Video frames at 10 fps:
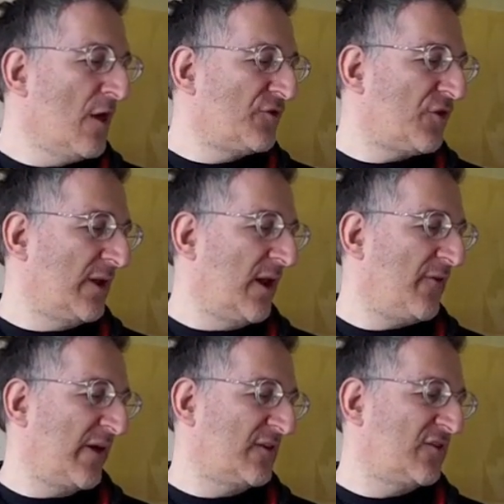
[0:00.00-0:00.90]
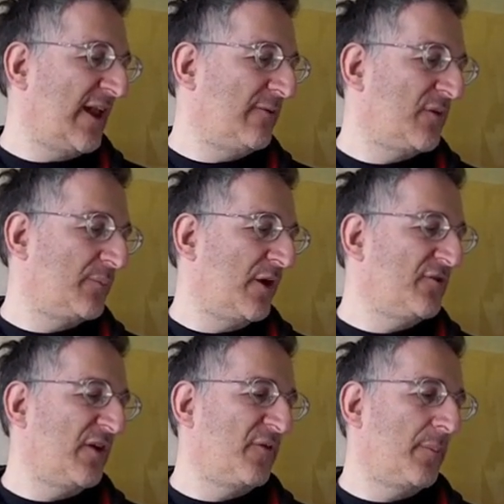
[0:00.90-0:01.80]
Soon enough, I could tell it was
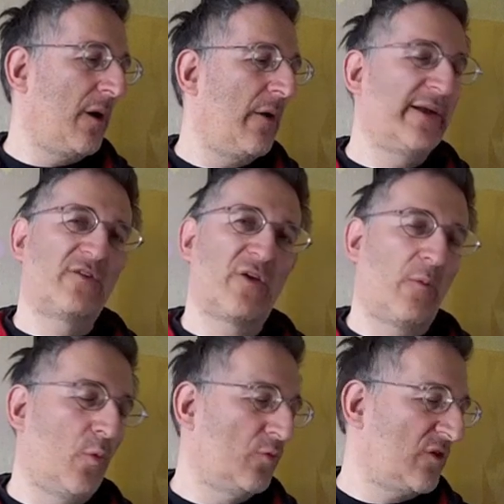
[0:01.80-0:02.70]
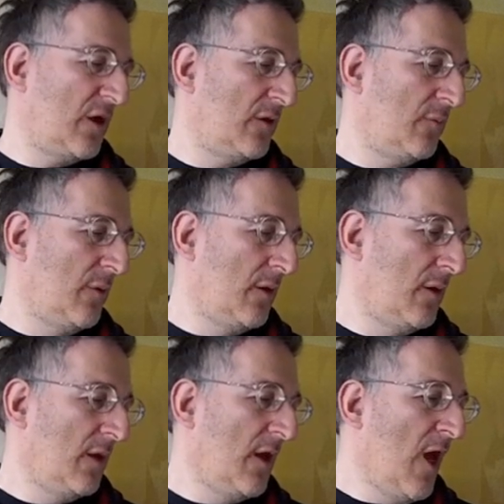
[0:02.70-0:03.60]
approaching from behind as I walked home.
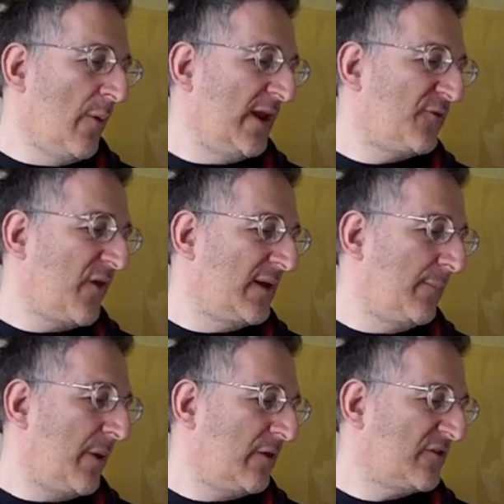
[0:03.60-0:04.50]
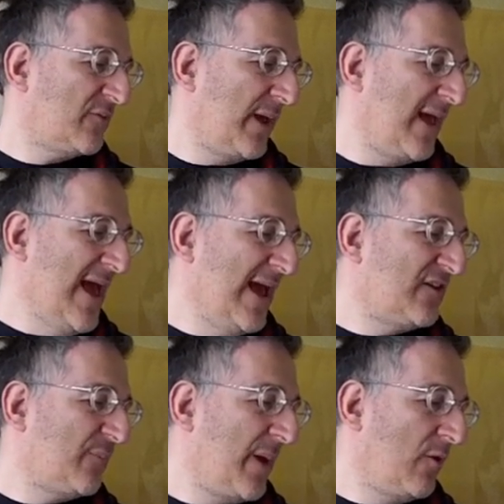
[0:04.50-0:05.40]
When it finally passed me,
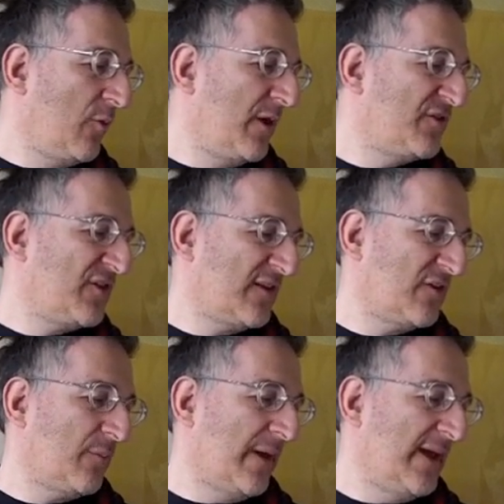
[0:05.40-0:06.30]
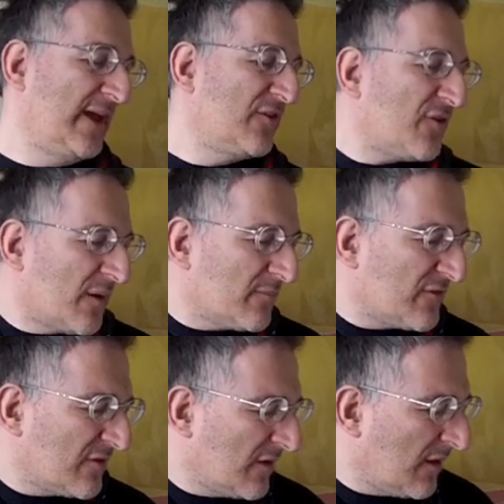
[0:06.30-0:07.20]
its bell almost shattered my
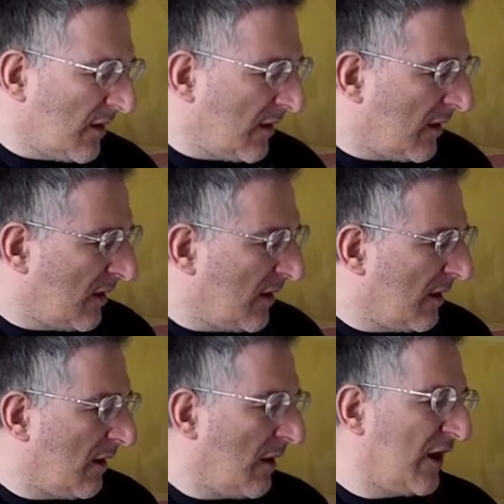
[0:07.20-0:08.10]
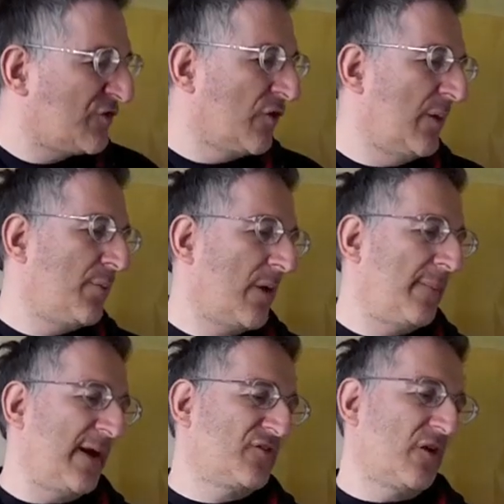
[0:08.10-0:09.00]
eardrums. I saw it pull
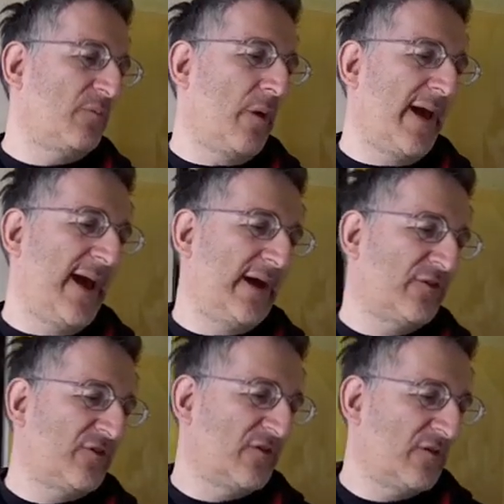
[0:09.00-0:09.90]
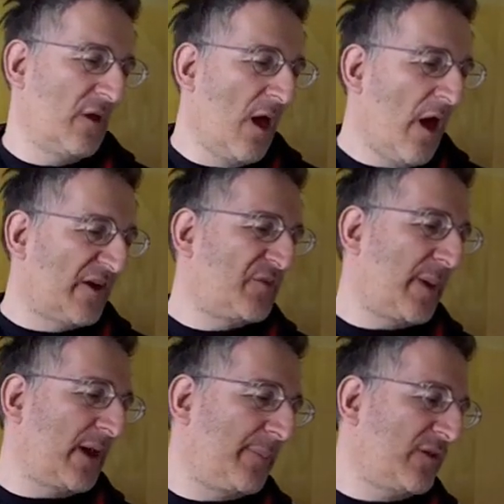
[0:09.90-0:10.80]
up outside my house. I
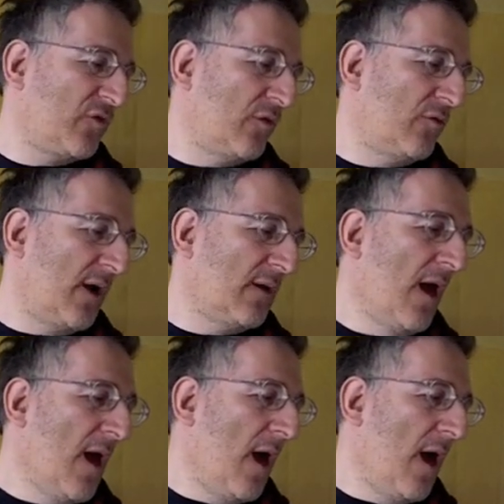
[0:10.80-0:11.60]
sped up into a run.